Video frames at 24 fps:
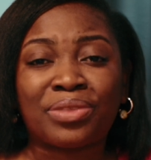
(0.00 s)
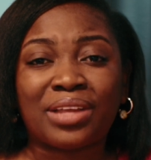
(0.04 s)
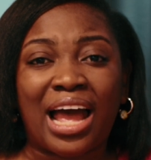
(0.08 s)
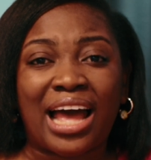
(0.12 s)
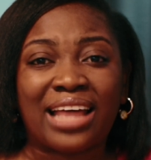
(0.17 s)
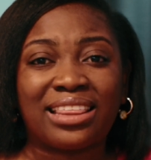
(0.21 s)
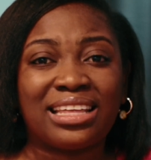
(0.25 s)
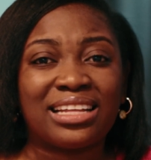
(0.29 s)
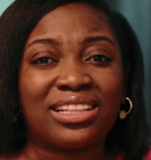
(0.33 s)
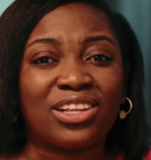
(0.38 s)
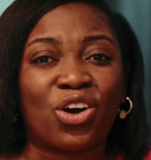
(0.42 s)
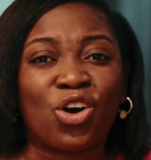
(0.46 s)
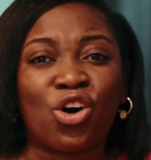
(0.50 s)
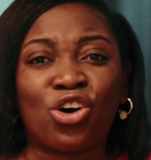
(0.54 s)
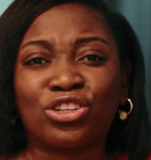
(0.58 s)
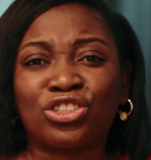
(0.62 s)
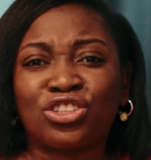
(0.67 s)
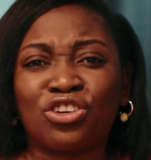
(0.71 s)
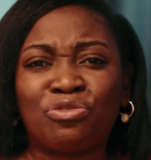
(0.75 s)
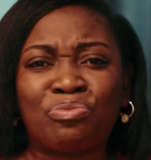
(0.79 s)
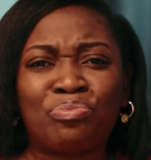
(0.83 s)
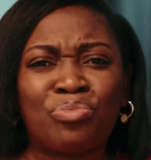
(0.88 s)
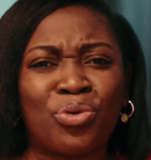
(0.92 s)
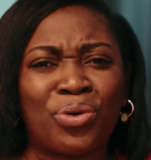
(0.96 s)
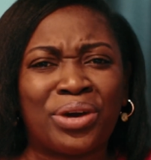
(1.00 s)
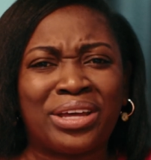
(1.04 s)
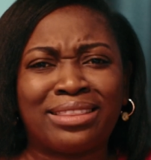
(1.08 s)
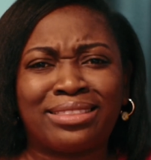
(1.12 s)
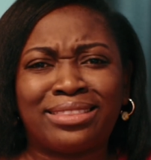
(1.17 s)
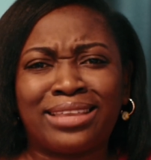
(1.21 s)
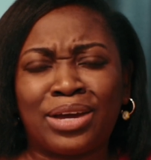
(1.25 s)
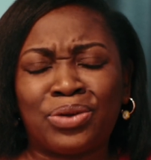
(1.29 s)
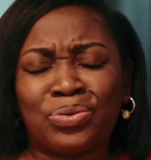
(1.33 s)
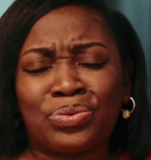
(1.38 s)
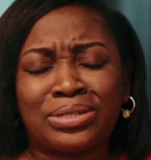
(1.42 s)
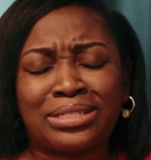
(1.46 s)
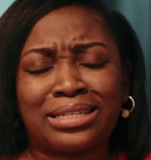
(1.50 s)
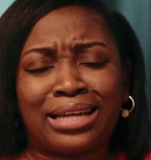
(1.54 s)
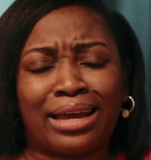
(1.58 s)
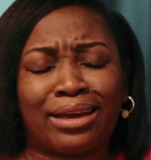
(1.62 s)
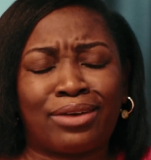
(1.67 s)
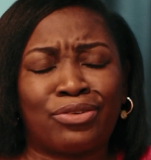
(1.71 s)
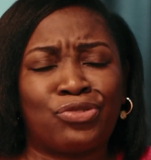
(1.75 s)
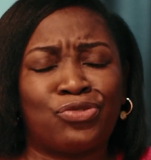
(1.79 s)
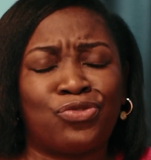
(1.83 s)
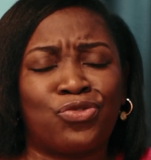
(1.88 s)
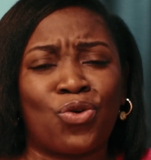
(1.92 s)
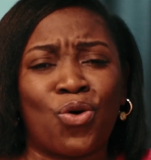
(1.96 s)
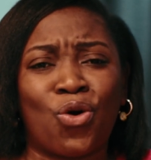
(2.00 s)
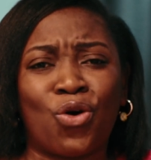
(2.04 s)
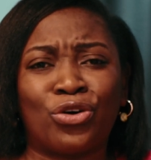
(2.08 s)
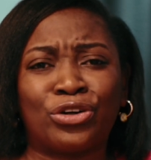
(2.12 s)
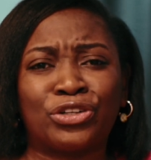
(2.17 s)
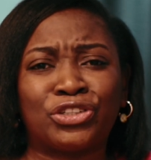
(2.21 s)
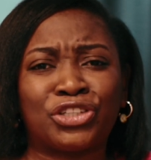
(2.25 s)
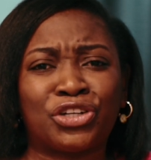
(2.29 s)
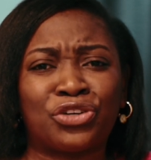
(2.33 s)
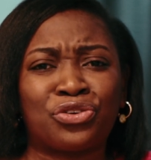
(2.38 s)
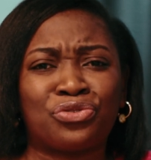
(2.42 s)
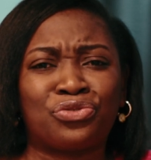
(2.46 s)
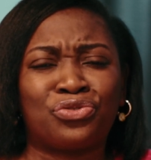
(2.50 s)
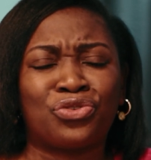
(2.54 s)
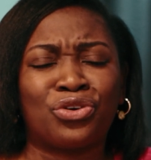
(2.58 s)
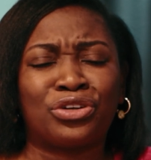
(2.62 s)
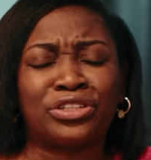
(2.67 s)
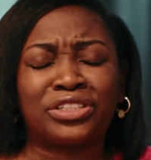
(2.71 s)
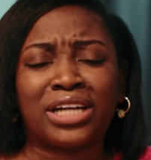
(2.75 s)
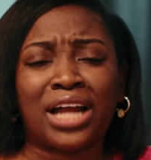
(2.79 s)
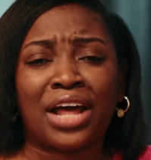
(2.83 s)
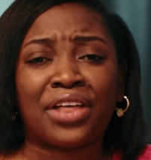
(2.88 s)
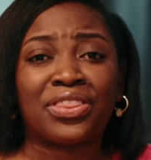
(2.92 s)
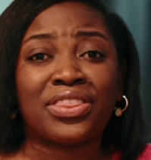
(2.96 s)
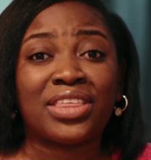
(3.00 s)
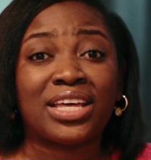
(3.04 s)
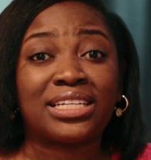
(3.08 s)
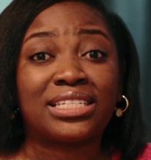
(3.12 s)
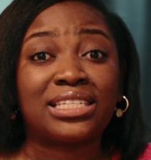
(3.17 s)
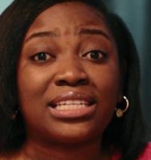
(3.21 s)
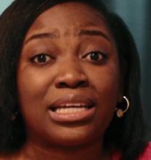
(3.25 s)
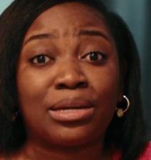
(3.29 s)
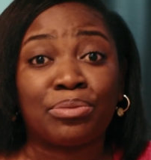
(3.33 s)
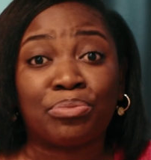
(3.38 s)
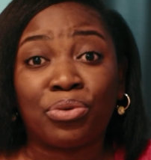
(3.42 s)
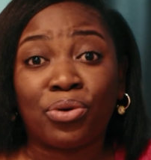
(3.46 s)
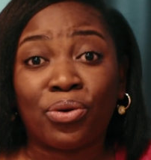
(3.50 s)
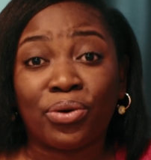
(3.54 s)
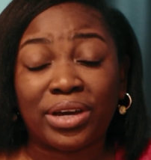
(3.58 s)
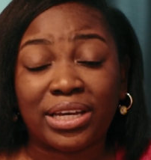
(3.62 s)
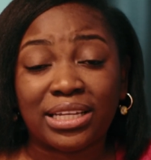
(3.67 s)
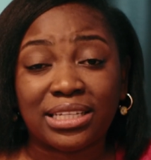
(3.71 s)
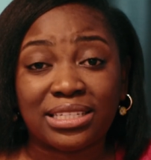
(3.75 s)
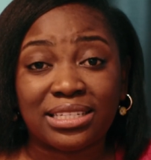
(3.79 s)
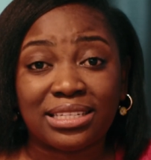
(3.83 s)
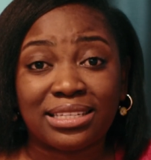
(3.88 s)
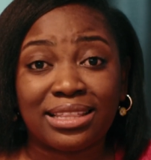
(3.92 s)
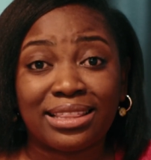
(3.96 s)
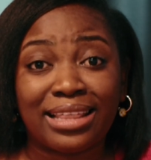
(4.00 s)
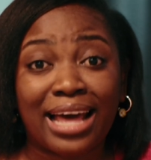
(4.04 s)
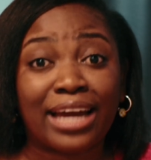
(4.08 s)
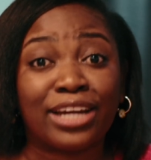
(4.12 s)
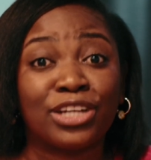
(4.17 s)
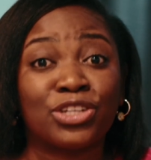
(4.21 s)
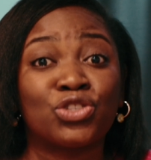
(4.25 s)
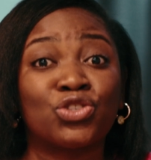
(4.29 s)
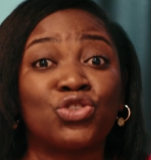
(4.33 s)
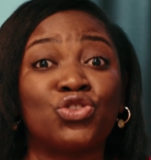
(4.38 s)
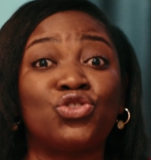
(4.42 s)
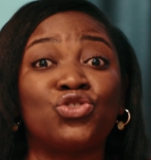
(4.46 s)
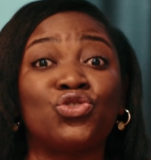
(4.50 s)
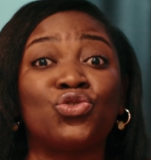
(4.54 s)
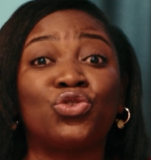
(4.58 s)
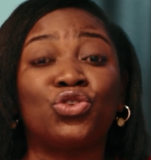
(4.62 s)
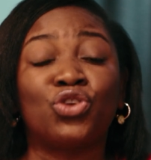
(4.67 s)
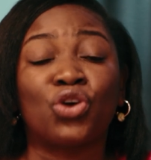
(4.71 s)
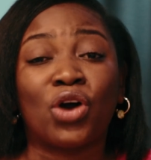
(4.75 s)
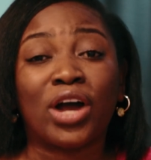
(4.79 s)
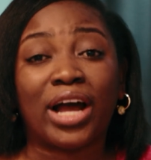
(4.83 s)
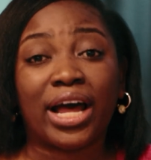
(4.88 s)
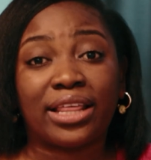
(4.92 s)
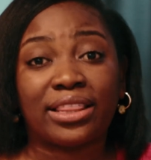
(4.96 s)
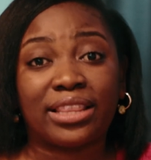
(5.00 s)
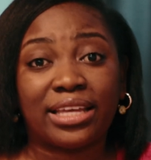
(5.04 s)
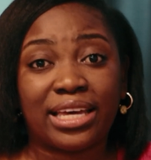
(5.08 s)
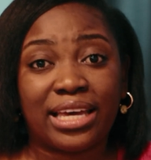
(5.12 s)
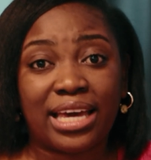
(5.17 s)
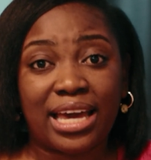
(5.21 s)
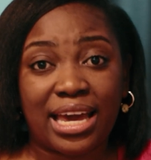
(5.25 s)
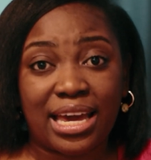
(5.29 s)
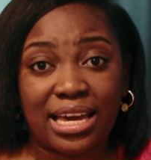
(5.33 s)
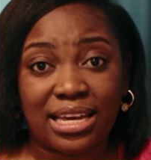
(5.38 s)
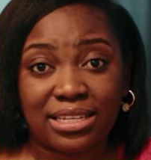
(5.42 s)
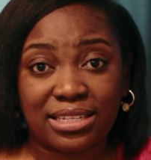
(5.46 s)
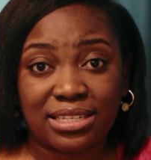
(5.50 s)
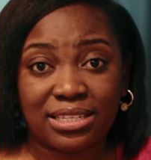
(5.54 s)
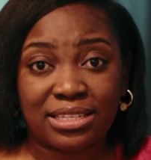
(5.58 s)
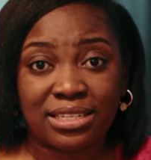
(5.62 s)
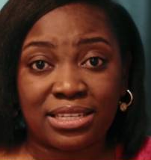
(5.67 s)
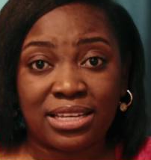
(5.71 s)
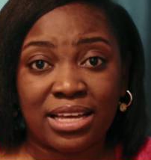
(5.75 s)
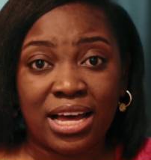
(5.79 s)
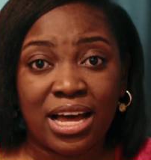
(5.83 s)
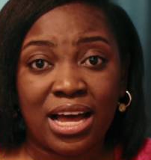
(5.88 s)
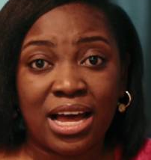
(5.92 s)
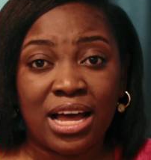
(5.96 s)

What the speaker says: I think the cutoff point then was like 400 or 413 points. That is no longer the case.